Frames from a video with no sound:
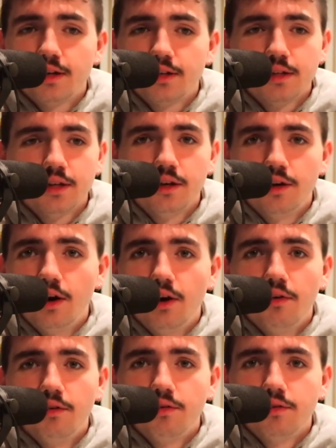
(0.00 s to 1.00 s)
you
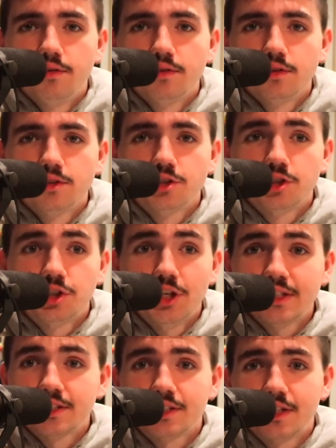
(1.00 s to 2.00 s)
know,
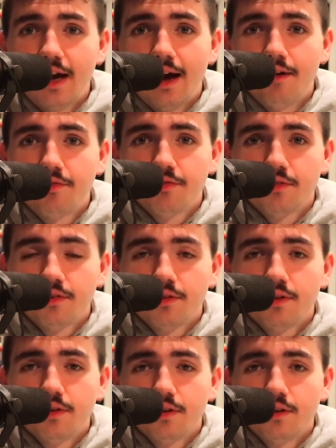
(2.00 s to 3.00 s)
shit staff.
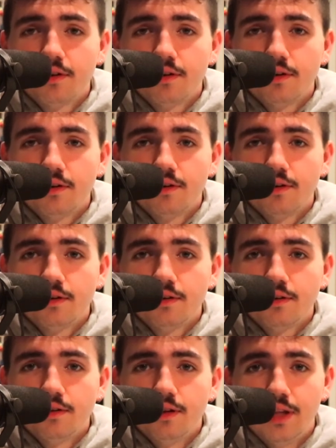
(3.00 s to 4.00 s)

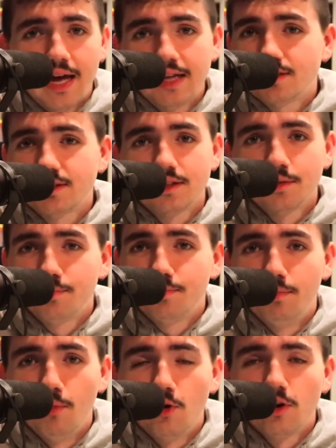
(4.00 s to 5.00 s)
That's the
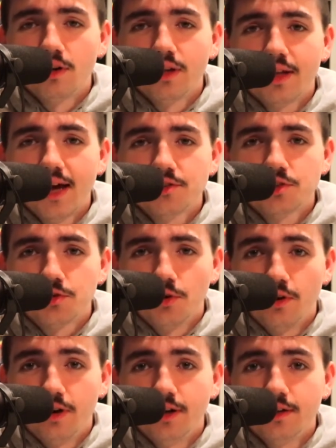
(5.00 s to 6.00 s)
moral of that
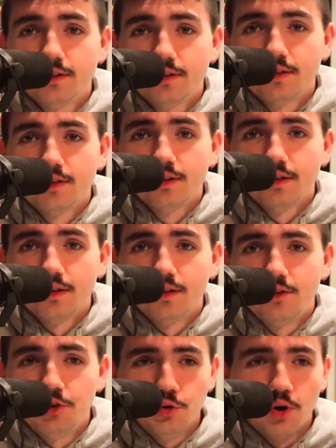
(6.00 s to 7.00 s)
story.
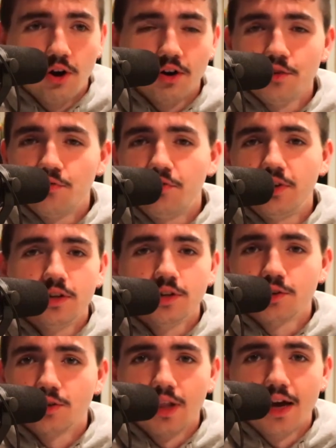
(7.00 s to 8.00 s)
Do you already feel
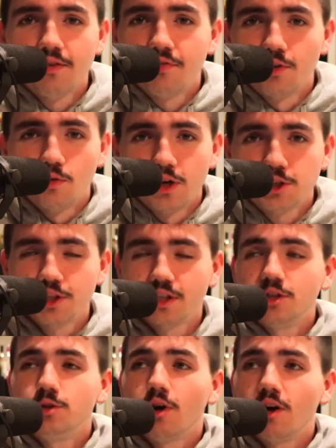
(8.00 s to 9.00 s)
your life
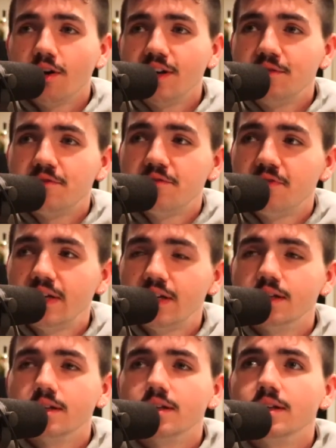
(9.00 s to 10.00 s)
enriching? Do you already
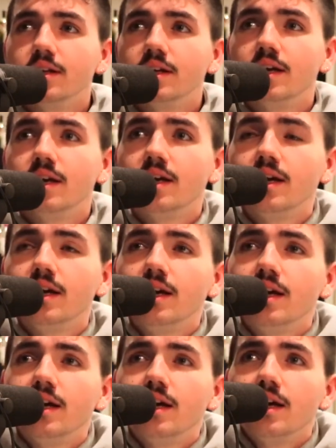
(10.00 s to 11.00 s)
feel
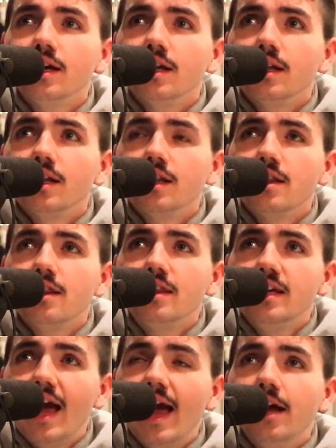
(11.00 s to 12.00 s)

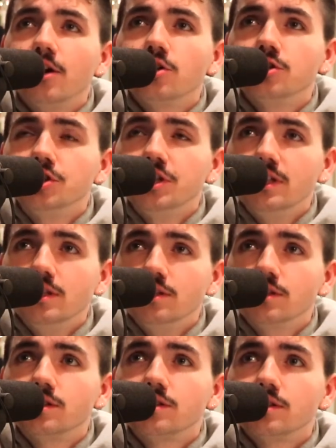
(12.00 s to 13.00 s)
the
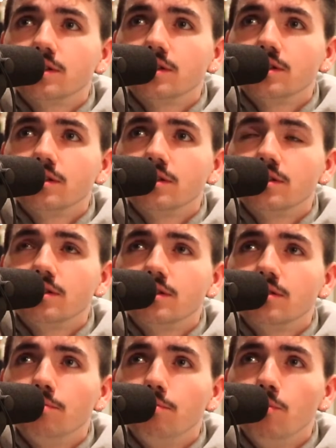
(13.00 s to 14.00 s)
energies
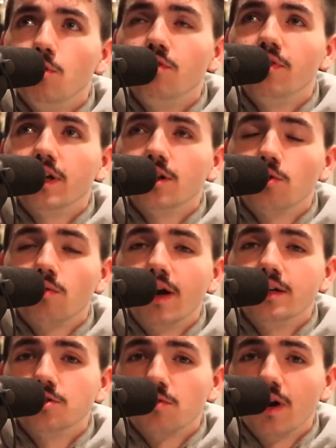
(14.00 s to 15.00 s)
moving in the
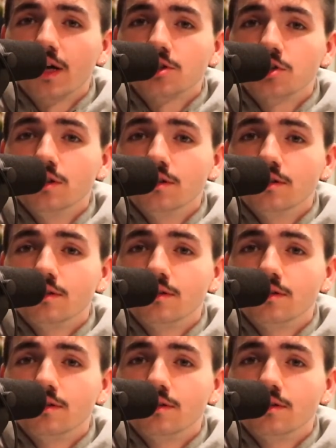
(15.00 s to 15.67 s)
right direction?